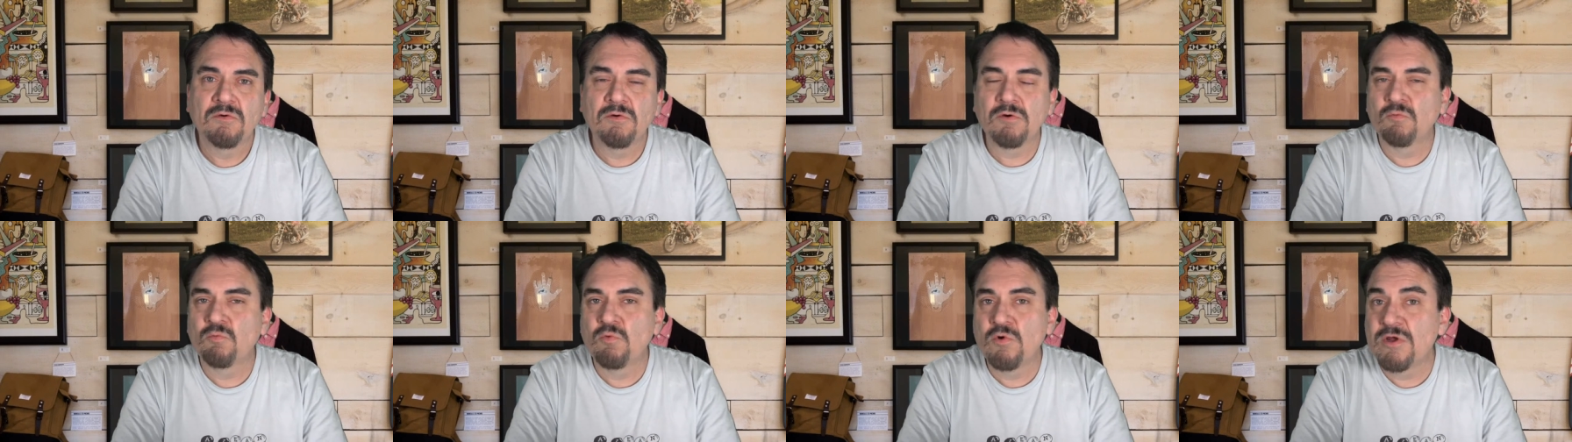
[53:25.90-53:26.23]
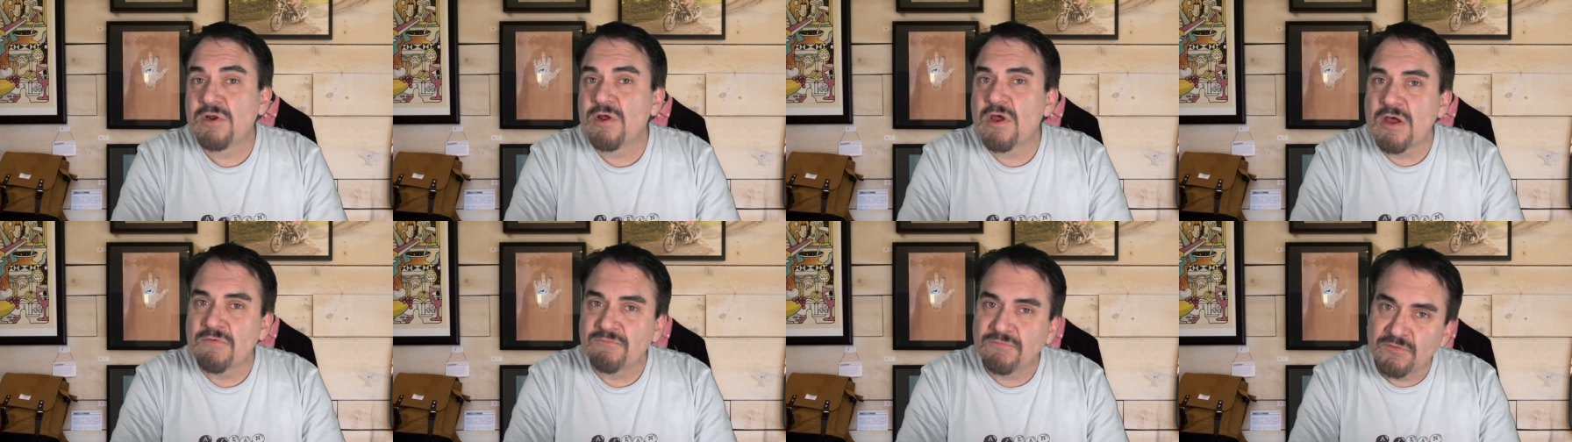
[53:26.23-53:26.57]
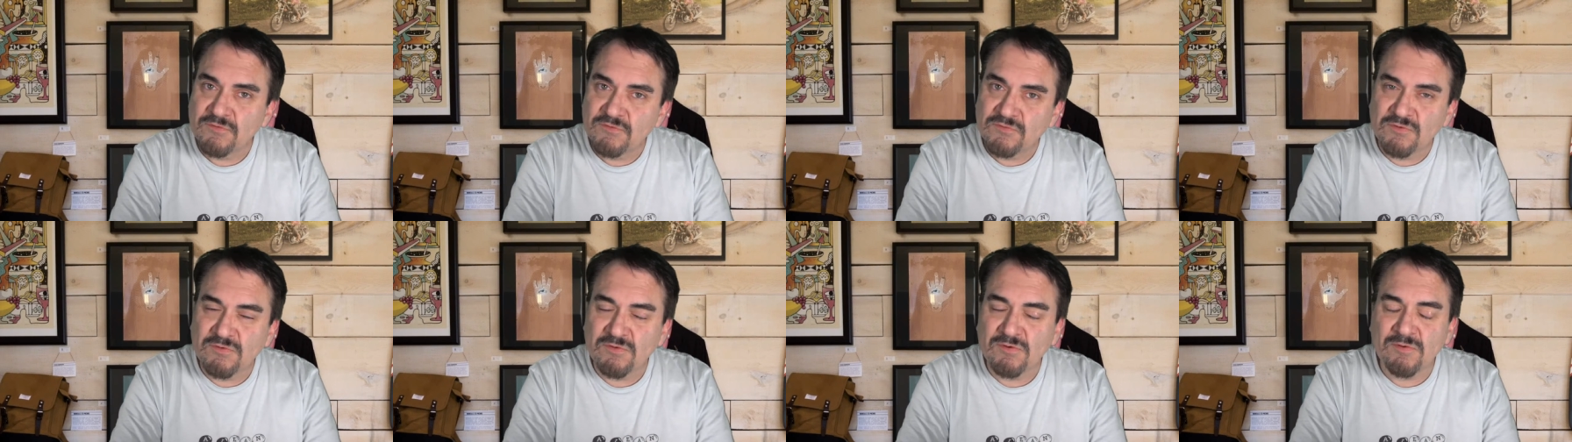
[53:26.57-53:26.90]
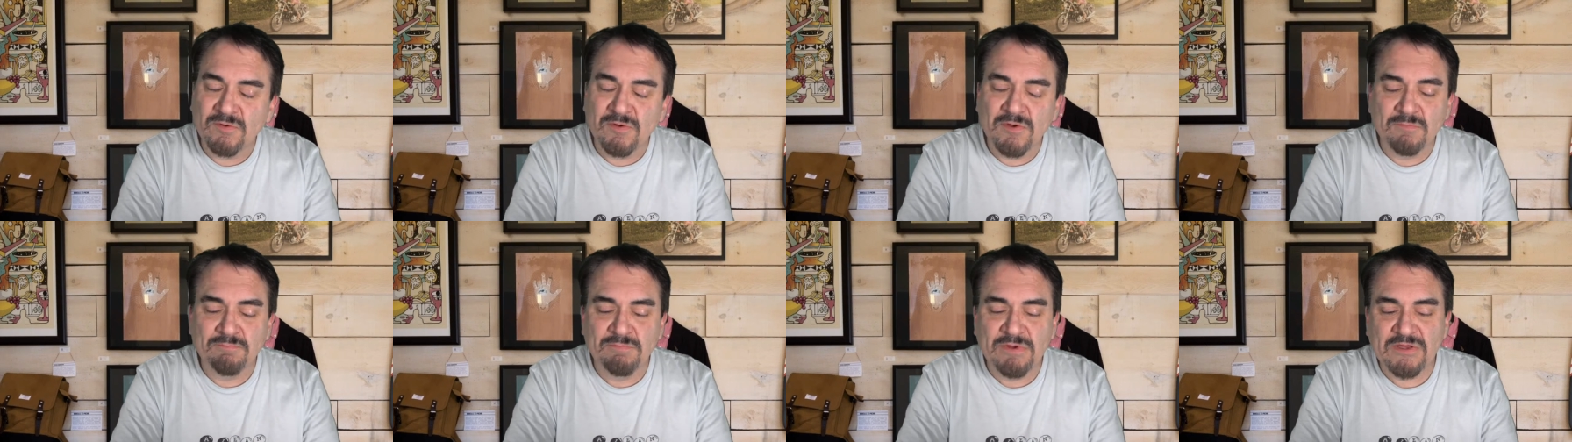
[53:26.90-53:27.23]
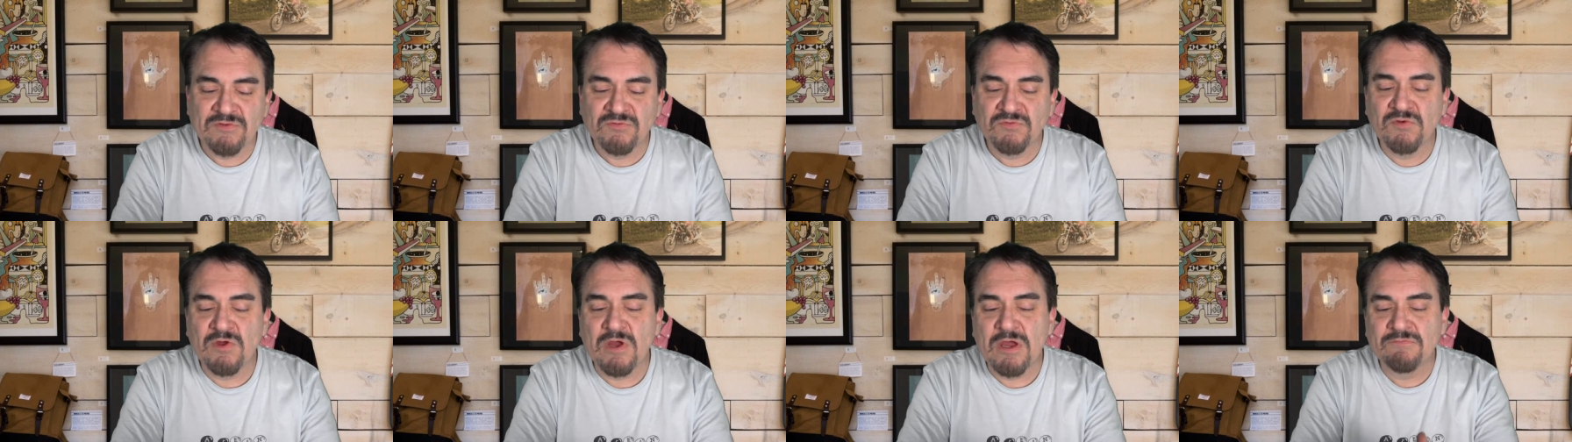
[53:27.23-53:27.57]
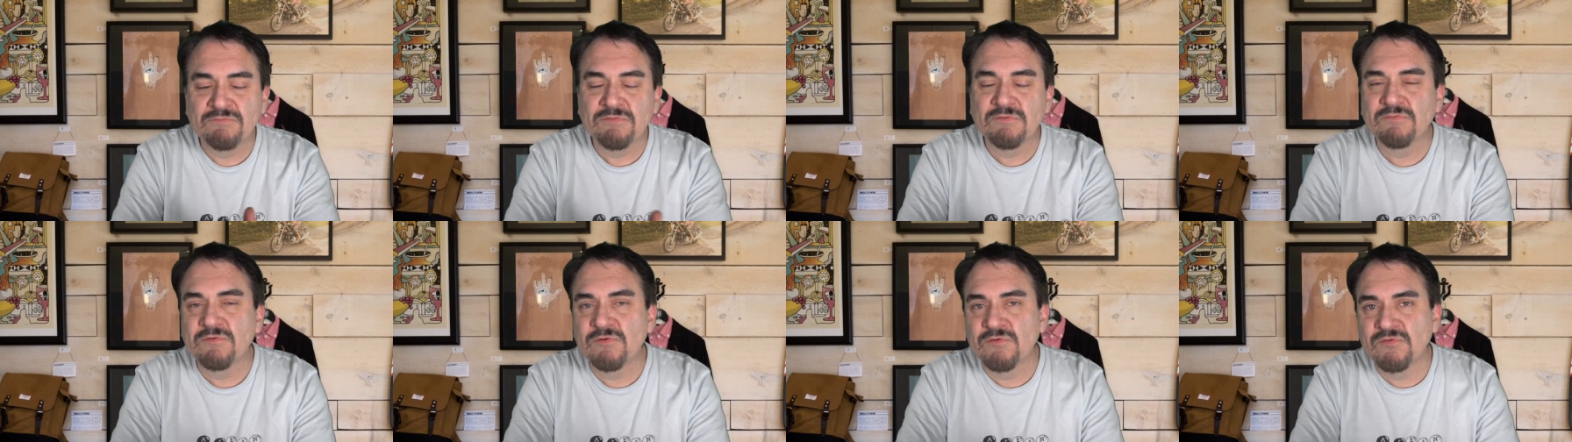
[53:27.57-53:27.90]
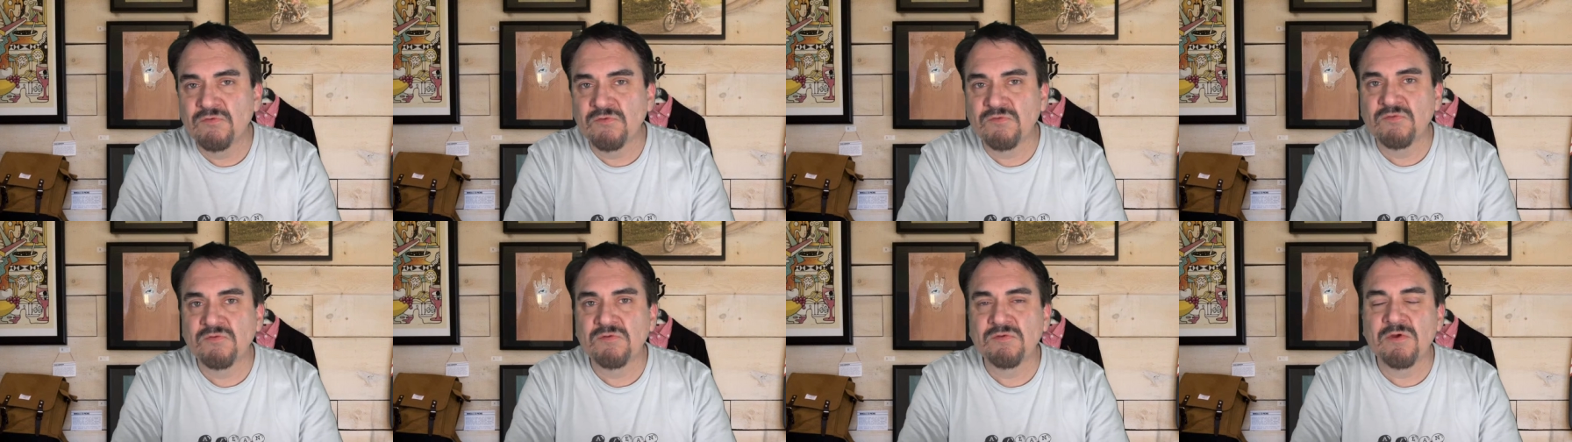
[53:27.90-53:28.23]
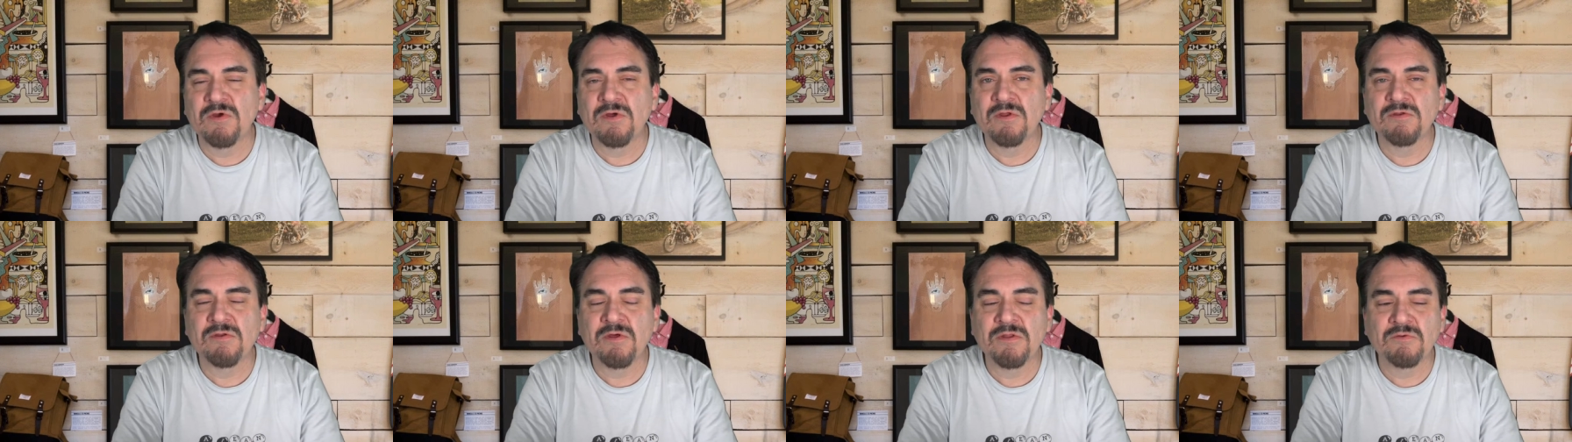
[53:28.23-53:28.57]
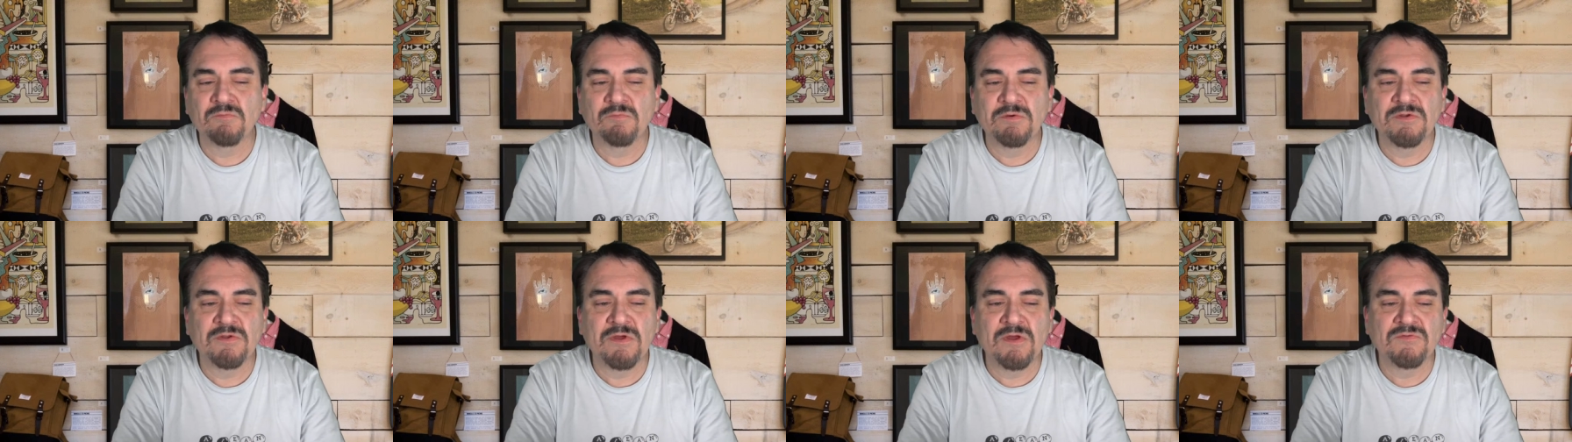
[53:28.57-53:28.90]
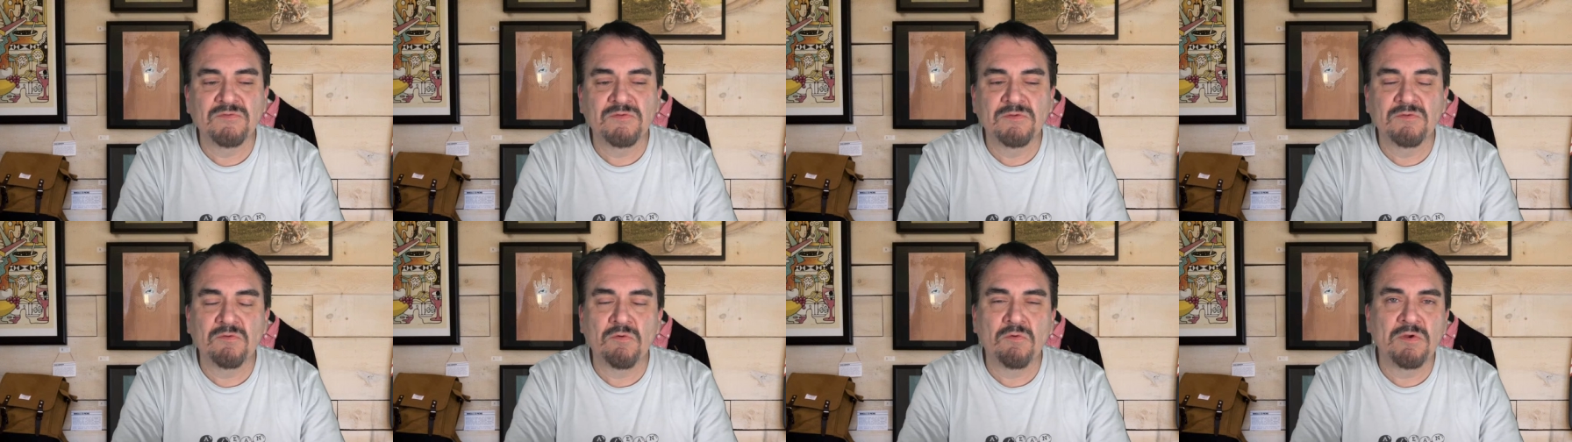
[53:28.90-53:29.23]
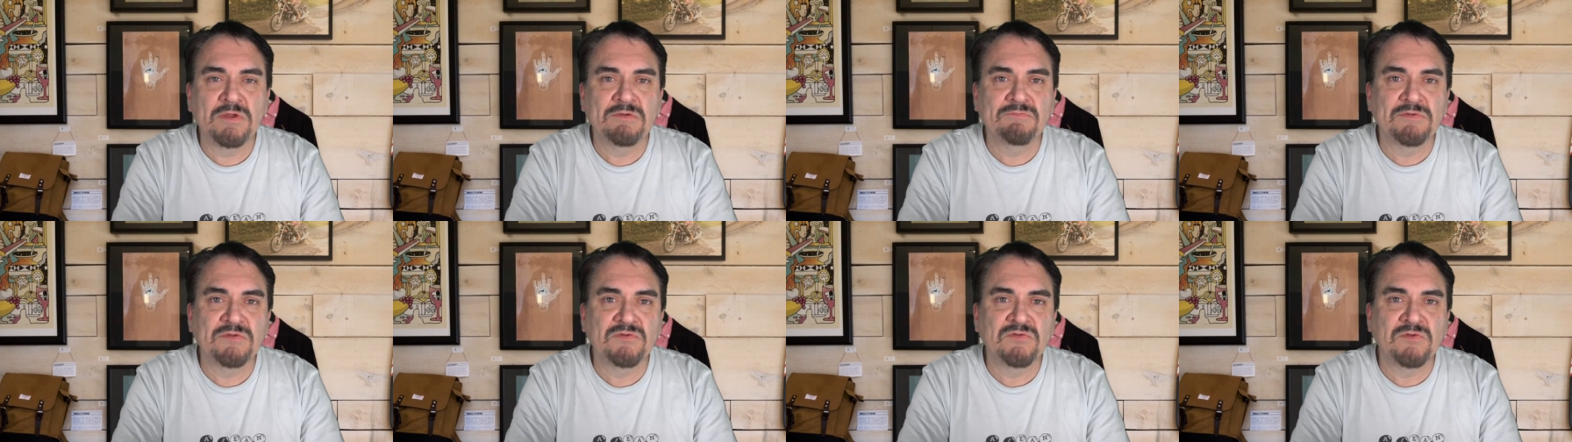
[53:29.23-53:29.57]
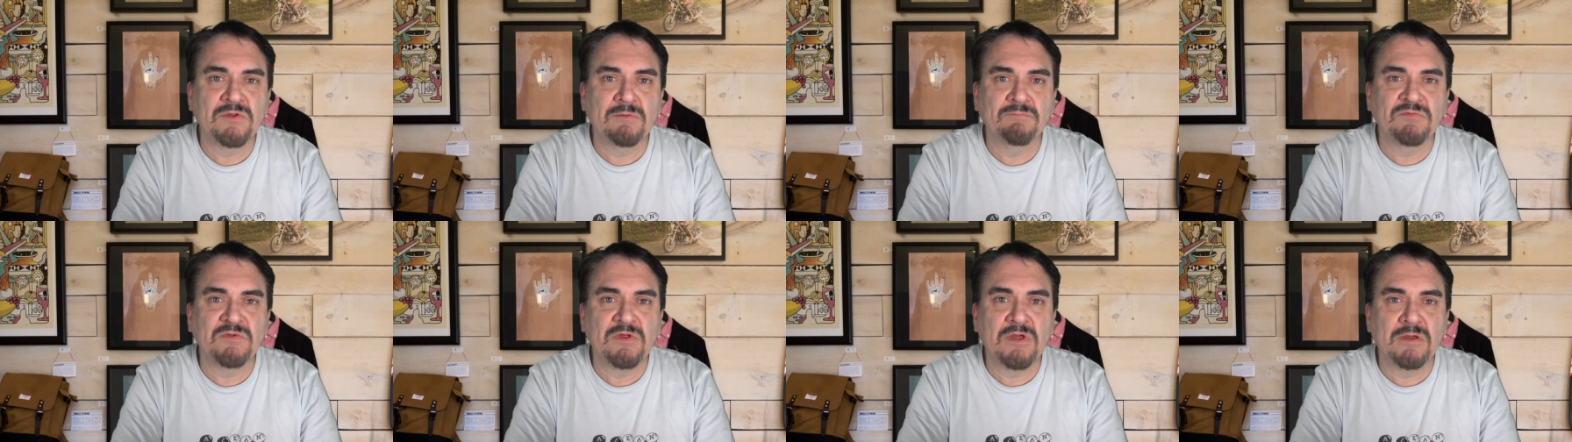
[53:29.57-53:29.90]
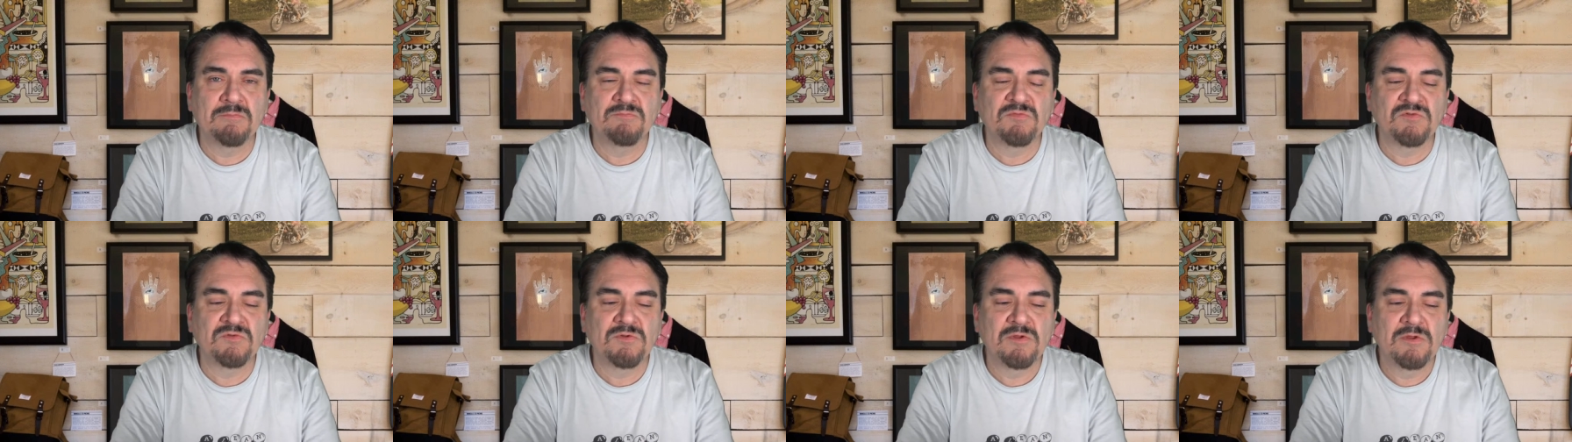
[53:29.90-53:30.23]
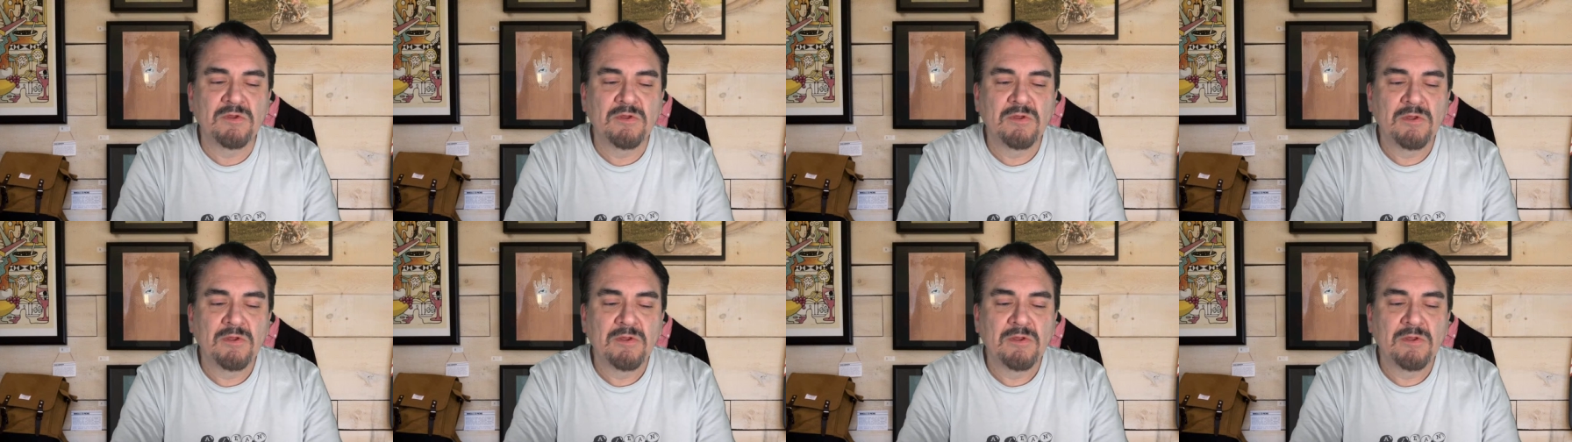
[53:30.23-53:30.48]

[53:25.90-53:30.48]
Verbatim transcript: or one offers a best offer versus another one doesn't, or even sometimes